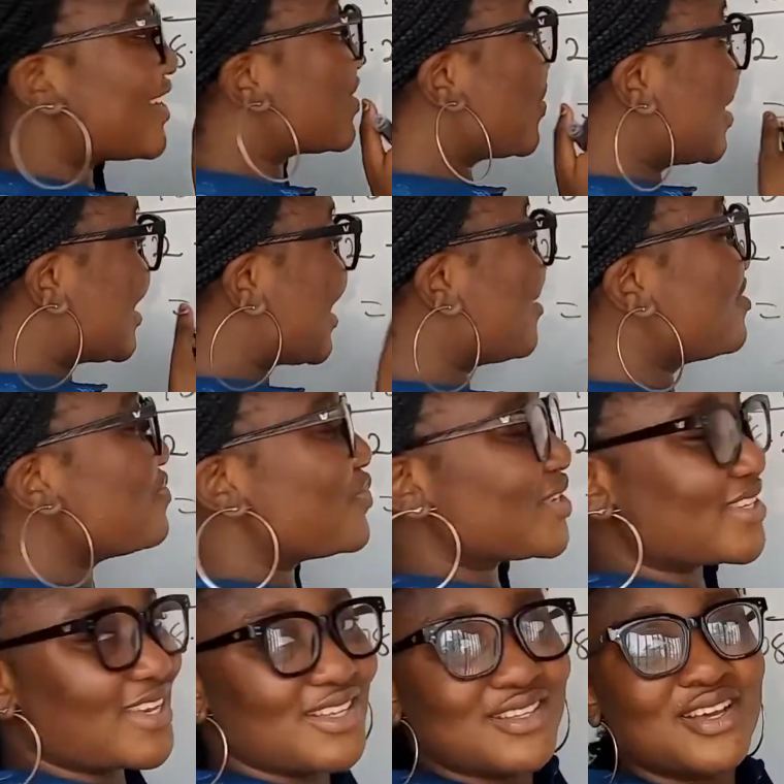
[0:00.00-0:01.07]

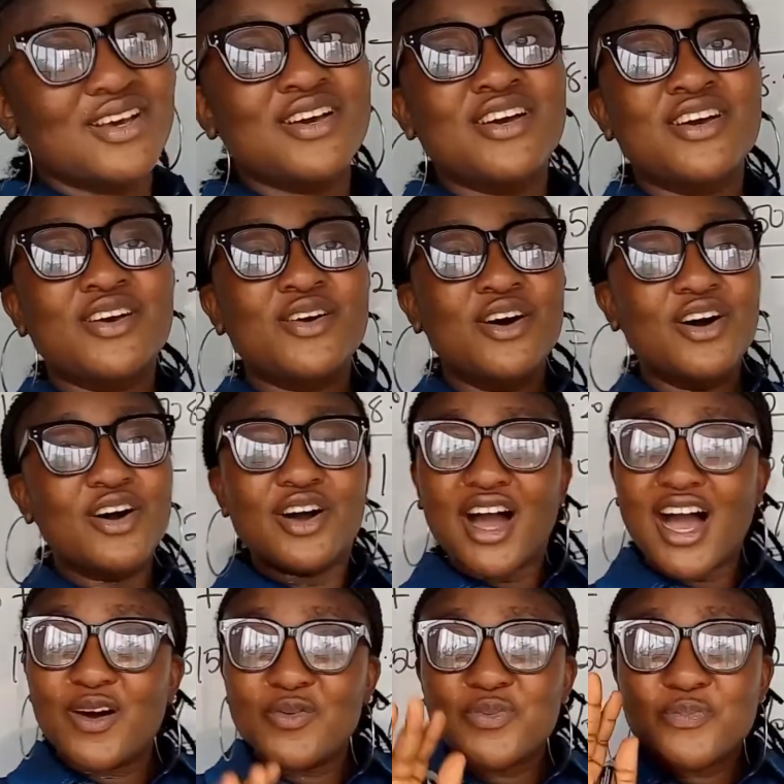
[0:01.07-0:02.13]
27%
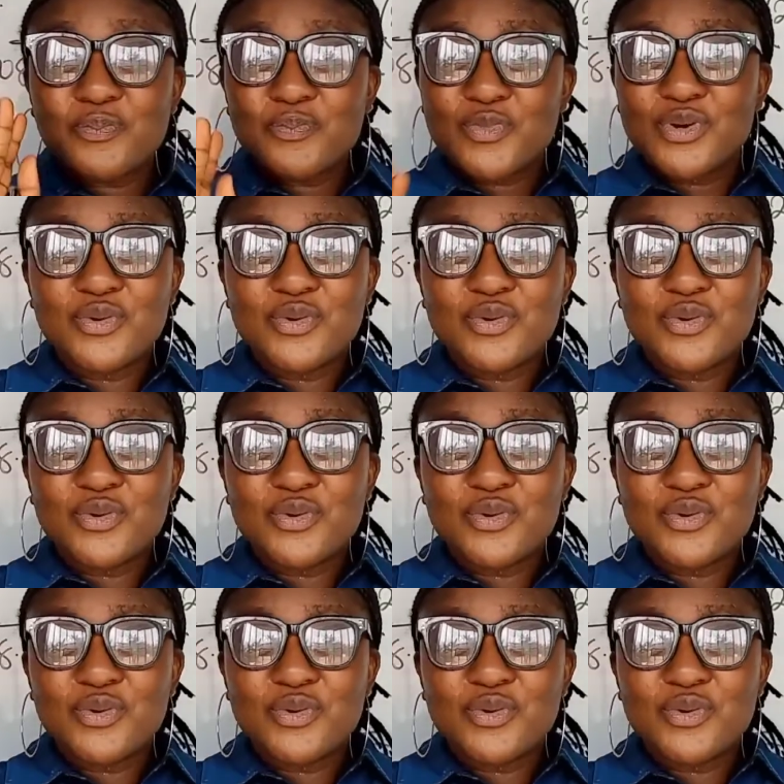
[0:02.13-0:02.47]
and